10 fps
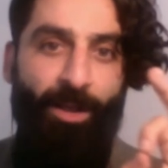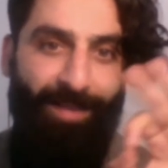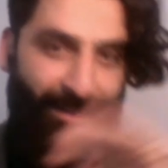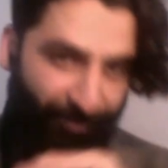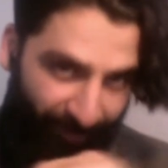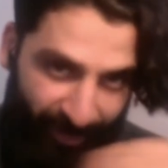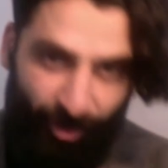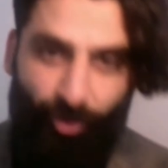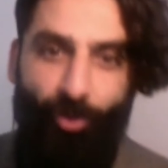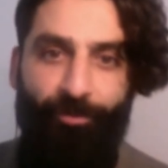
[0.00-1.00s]
that
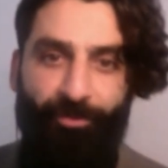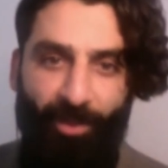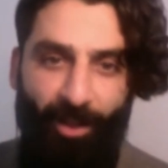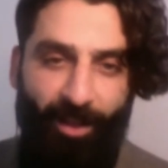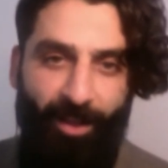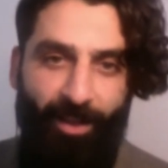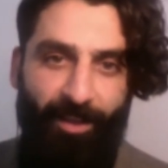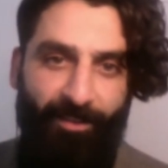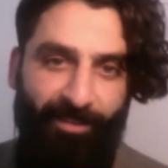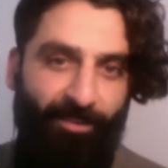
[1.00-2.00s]
finished off
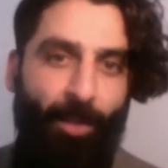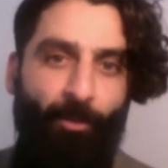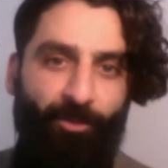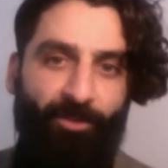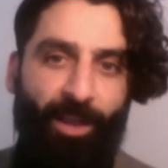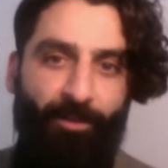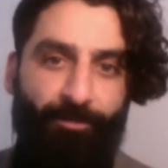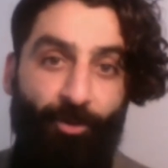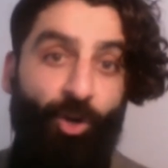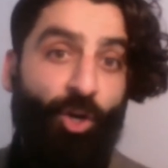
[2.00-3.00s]
Saddam Hussein
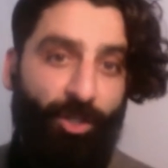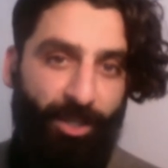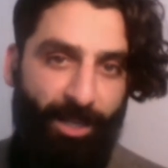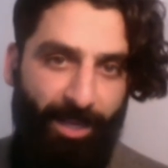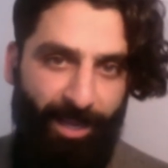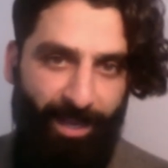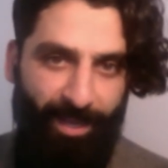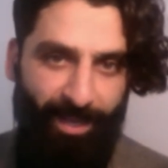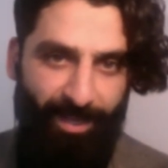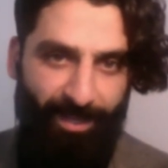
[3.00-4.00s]
for good
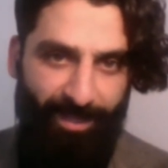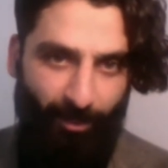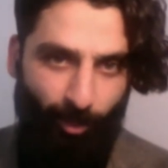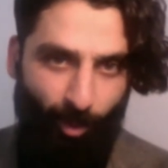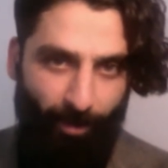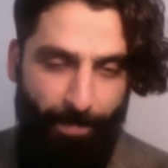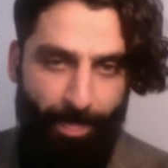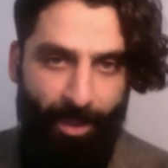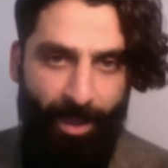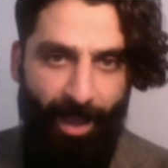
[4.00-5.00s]
in that war.
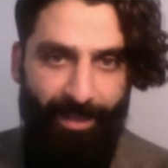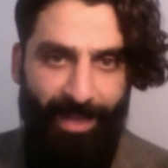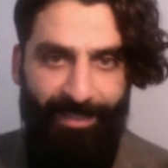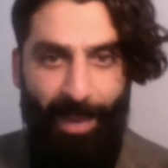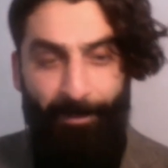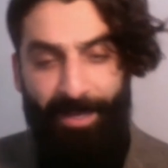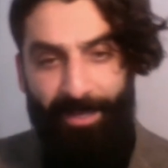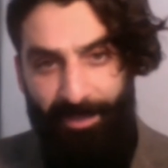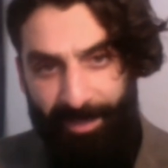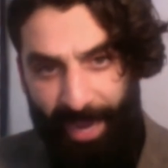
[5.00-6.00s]
And that
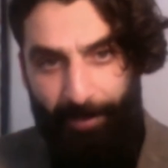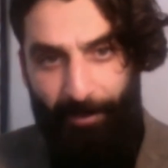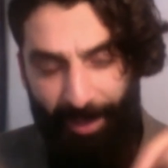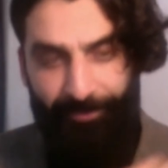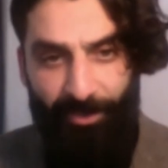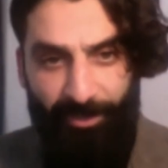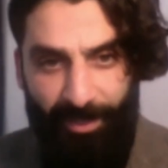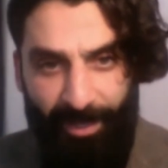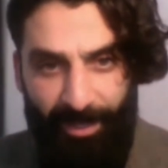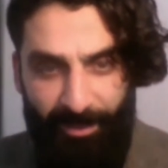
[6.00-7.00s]
came after
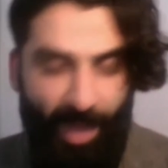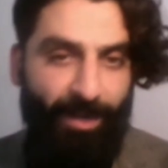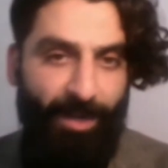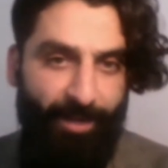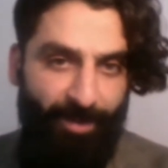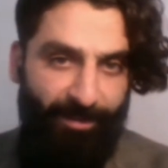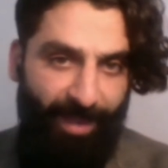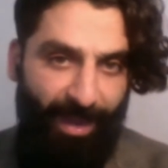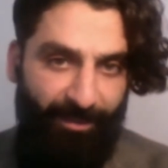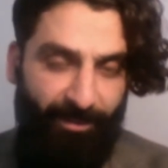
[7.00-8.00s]
the 9/11
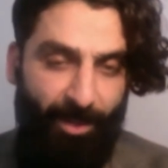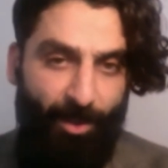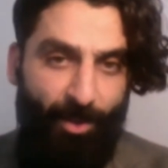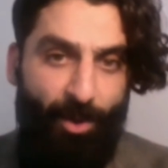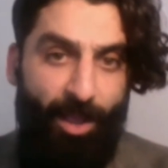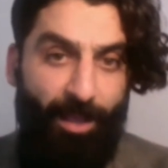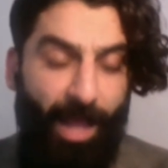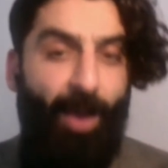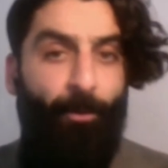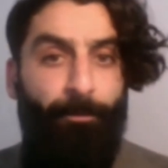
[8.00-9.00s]
attacks.
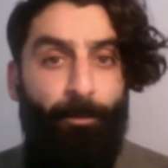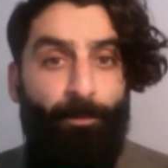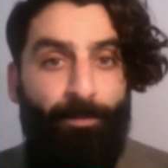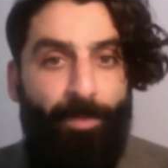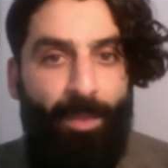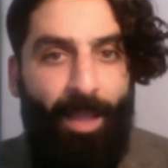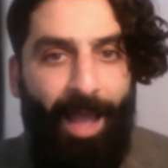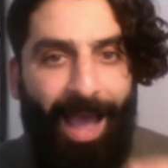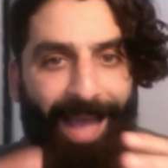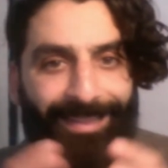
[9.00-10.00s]
Now,
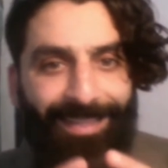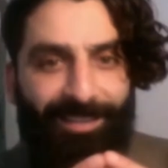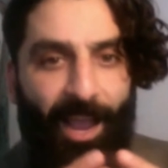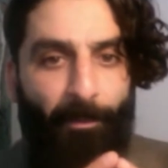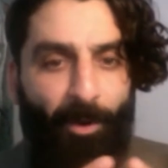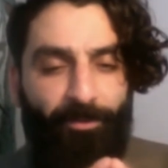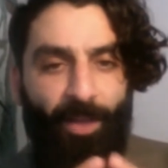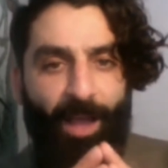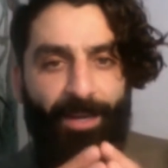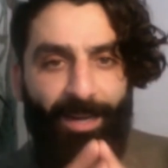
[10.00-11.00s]
at the time of
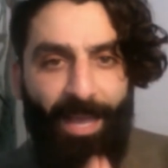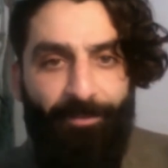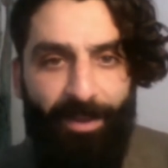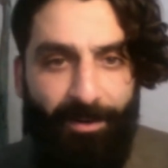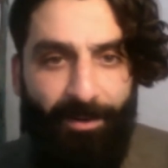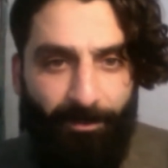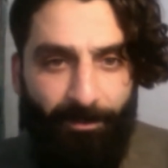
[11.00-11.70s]
9/11,